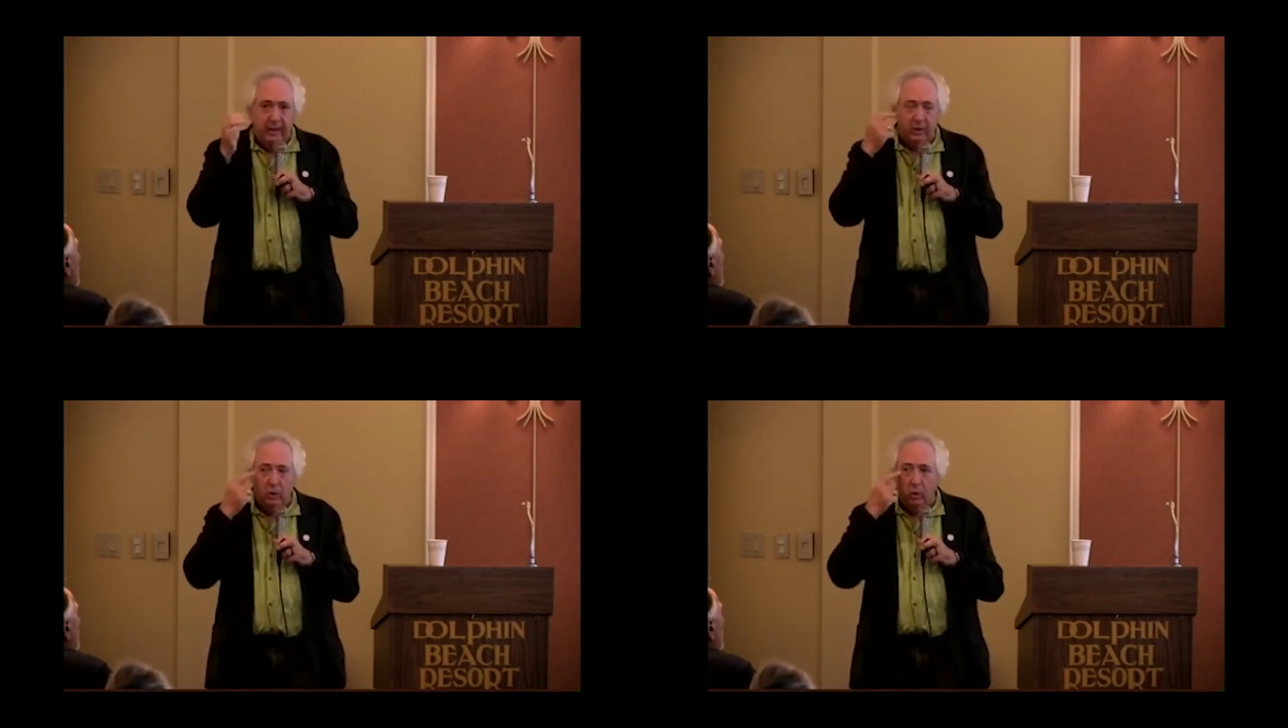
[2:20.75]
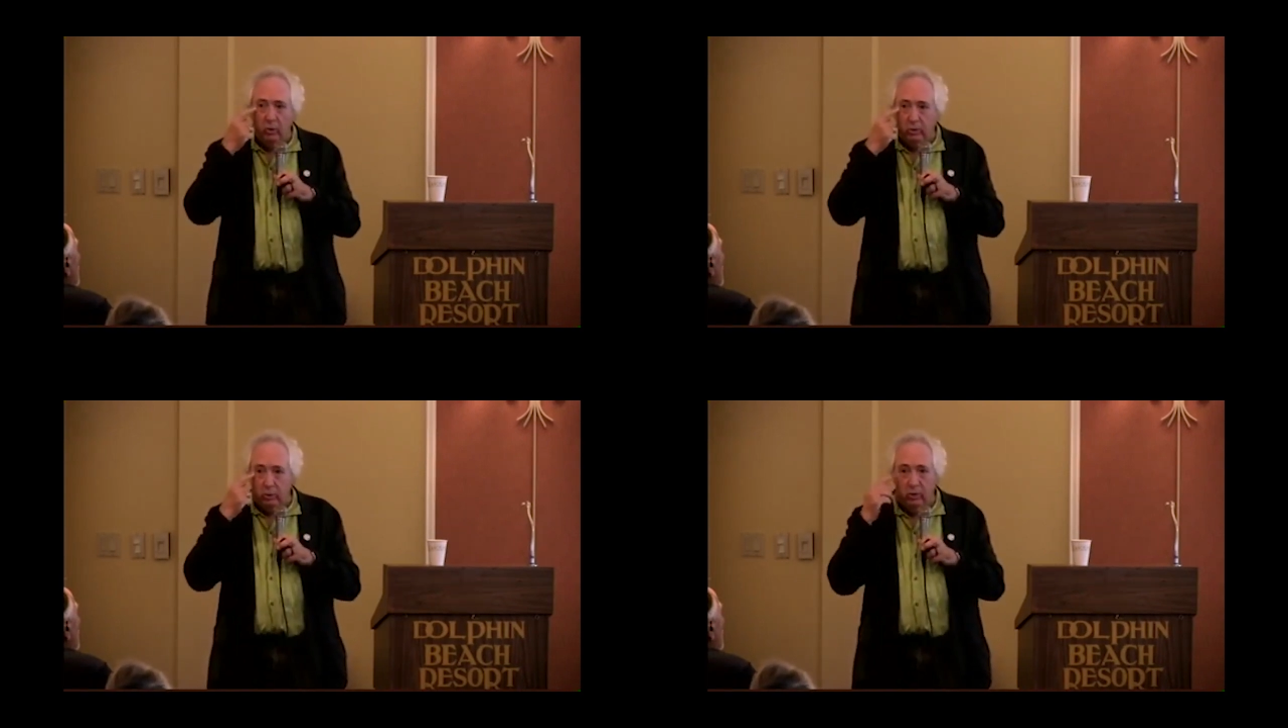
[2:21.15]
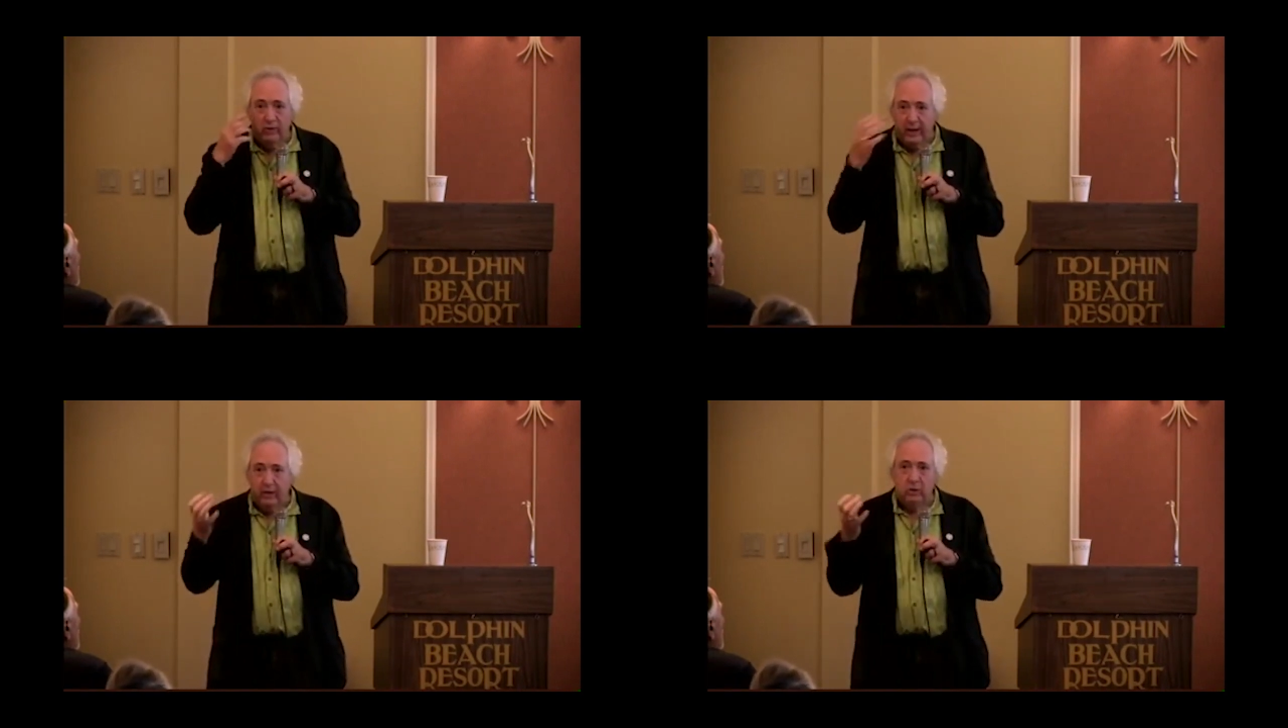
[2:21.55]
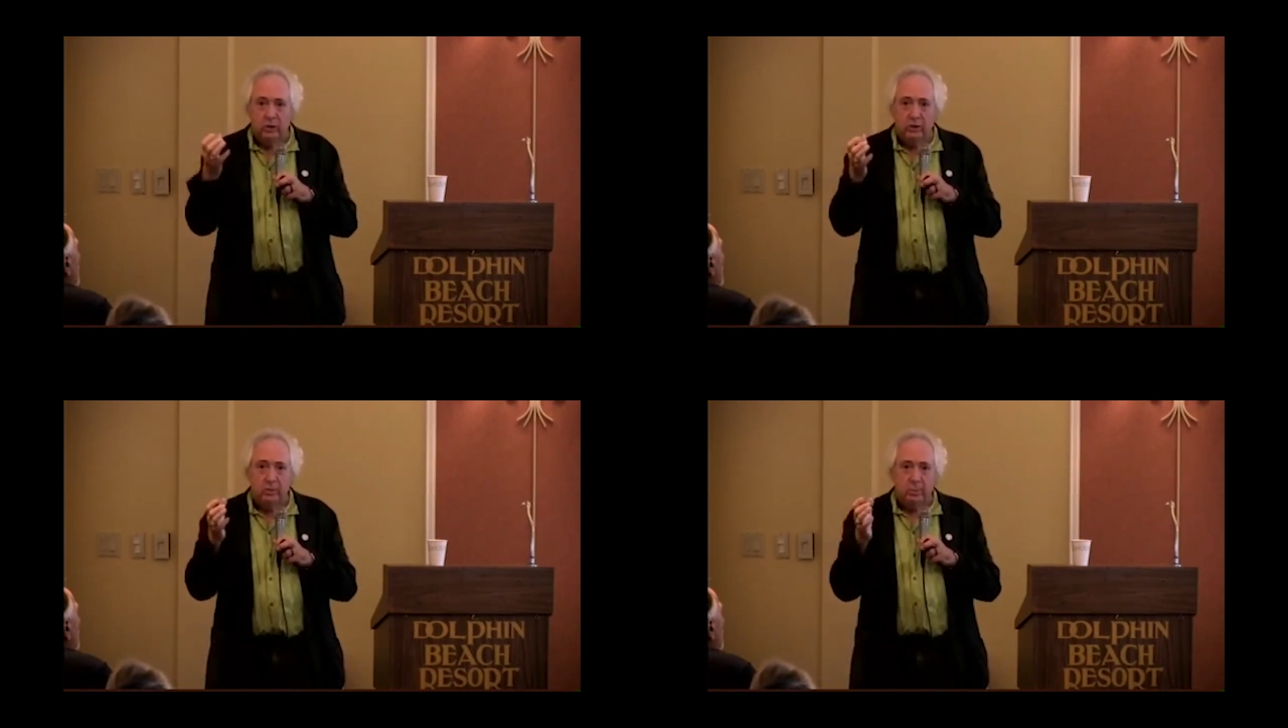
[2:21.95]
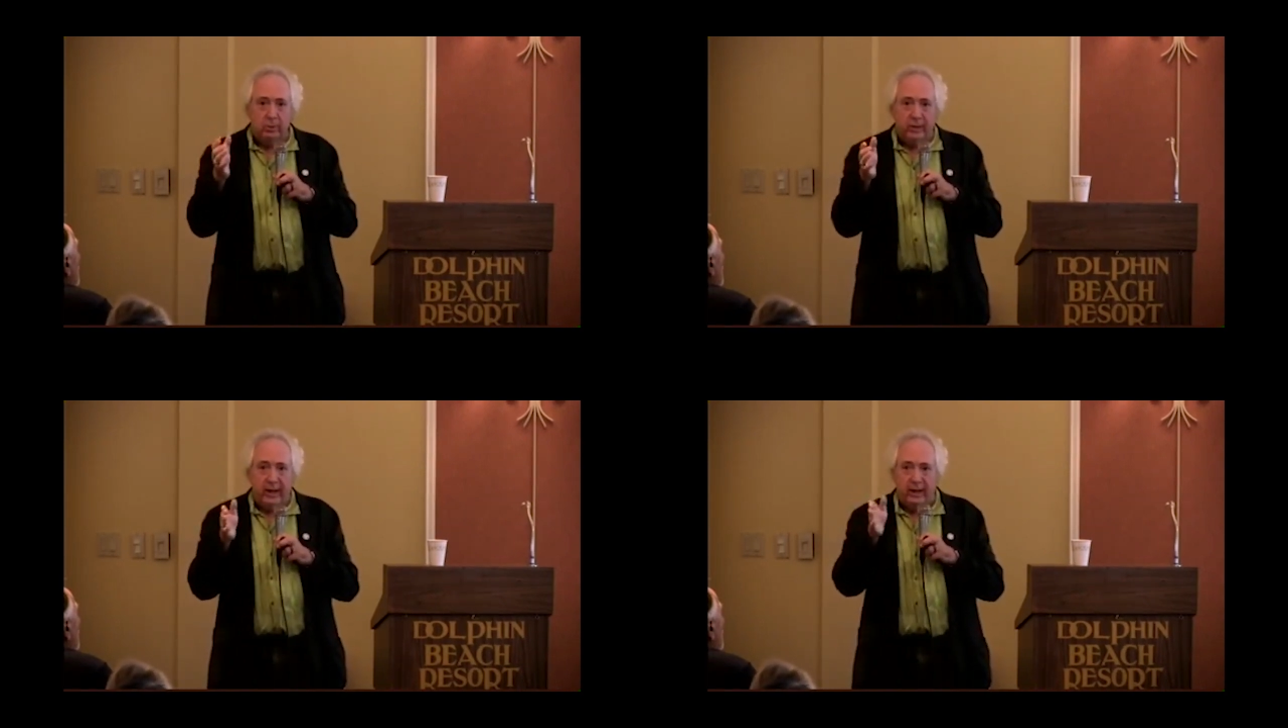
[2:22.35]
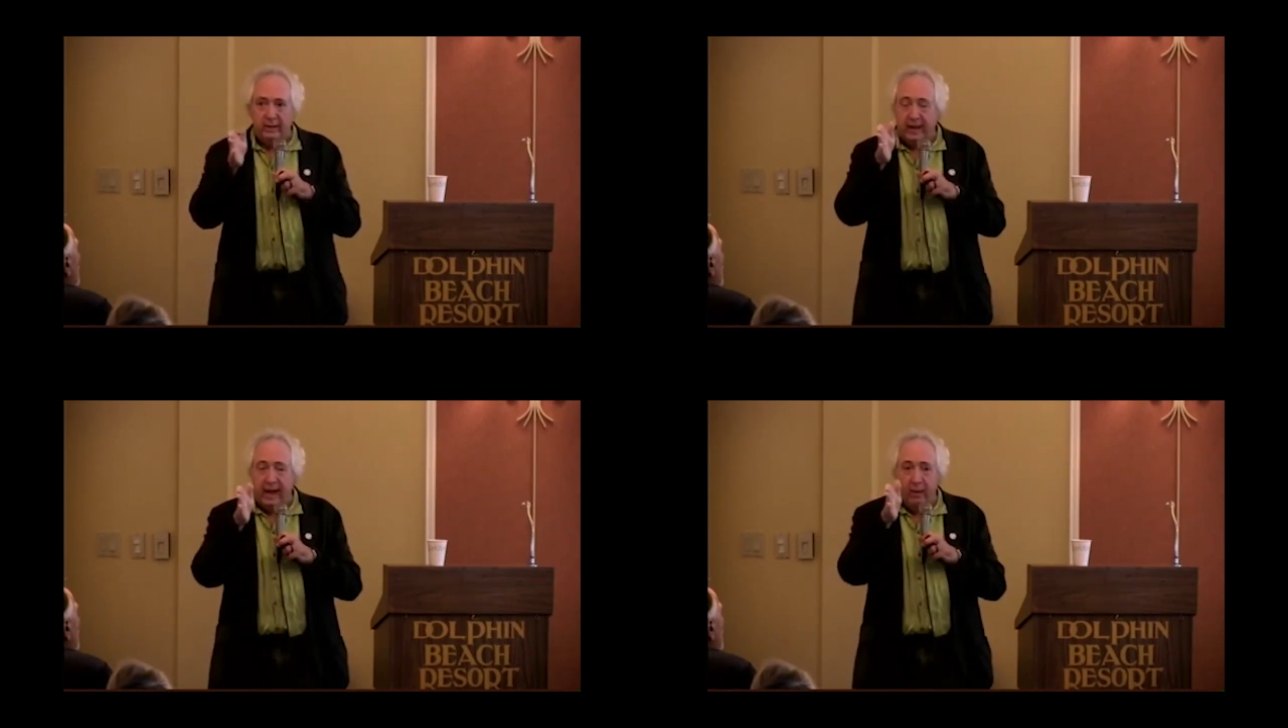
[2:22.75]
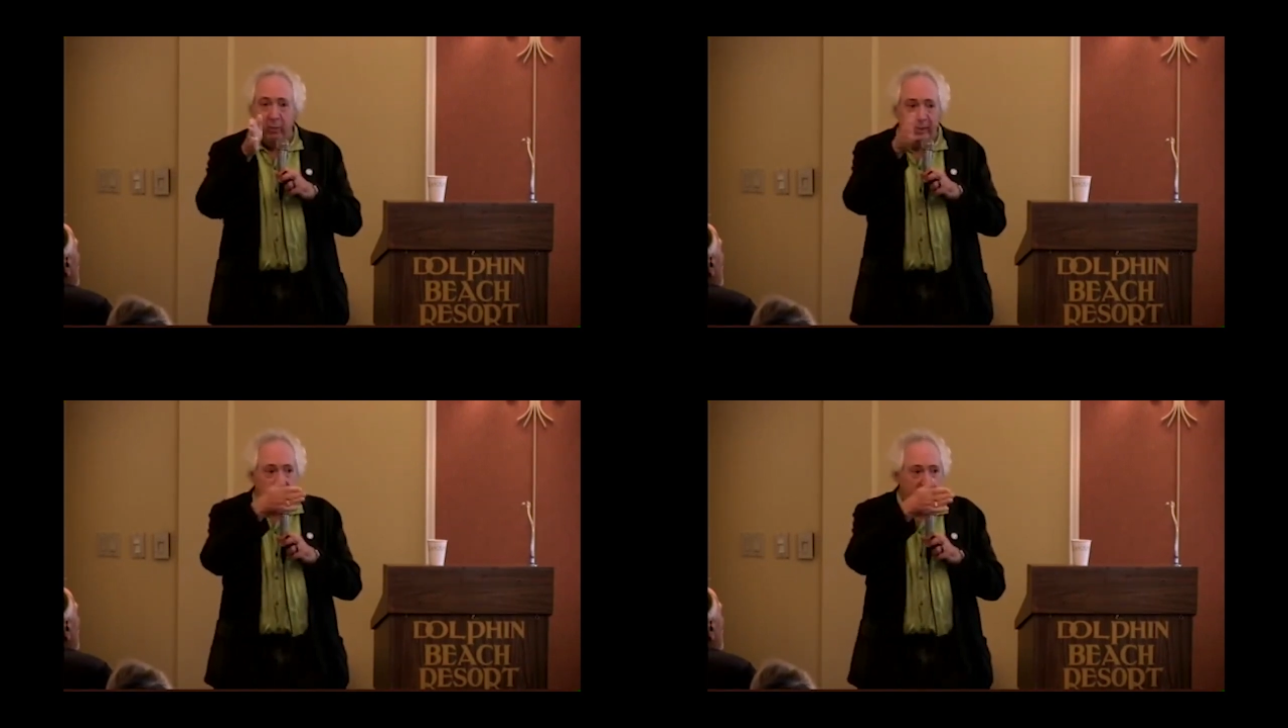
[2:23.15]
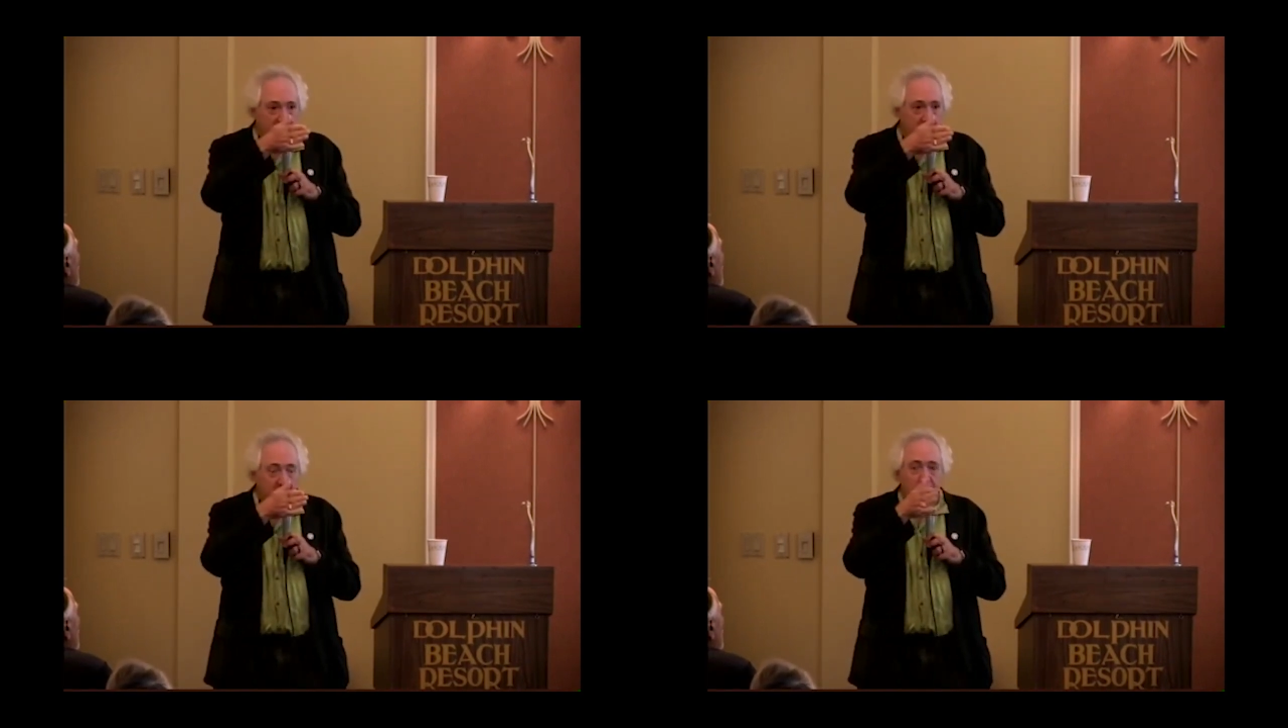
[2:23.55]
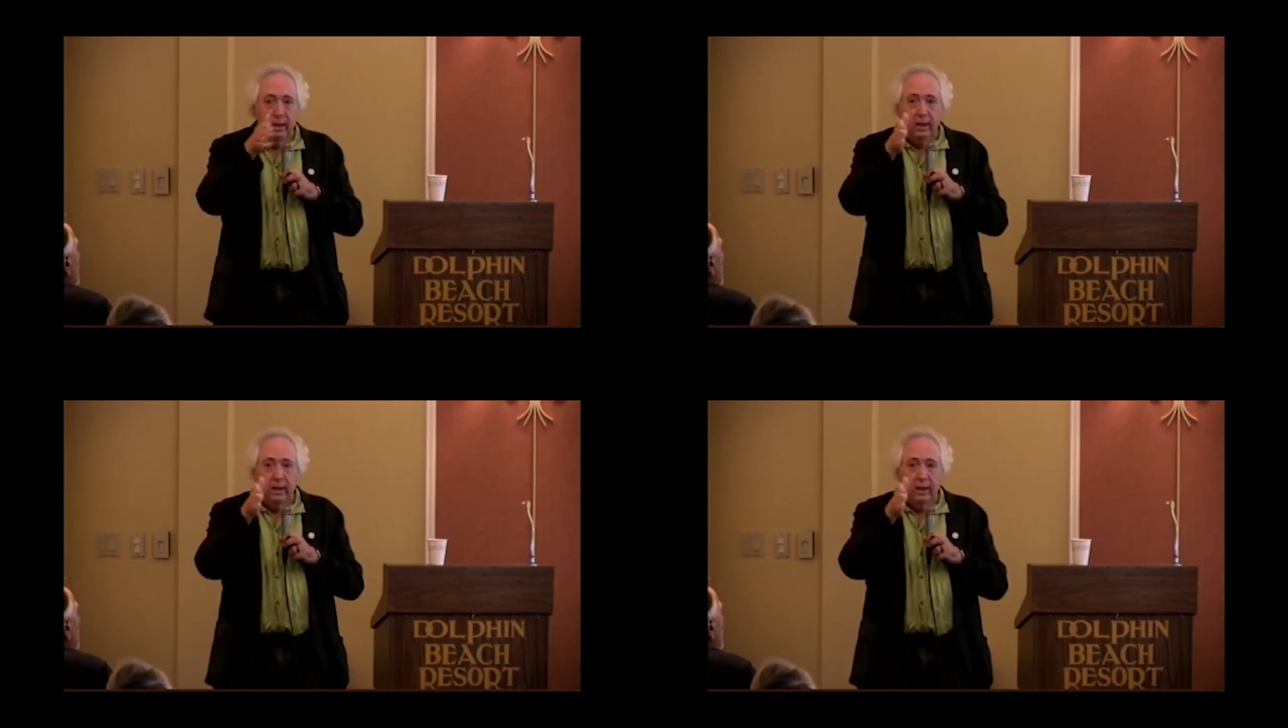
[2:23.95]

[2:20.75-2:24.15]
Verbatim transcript: had no nerve energy to pull the eye out, the eye went in,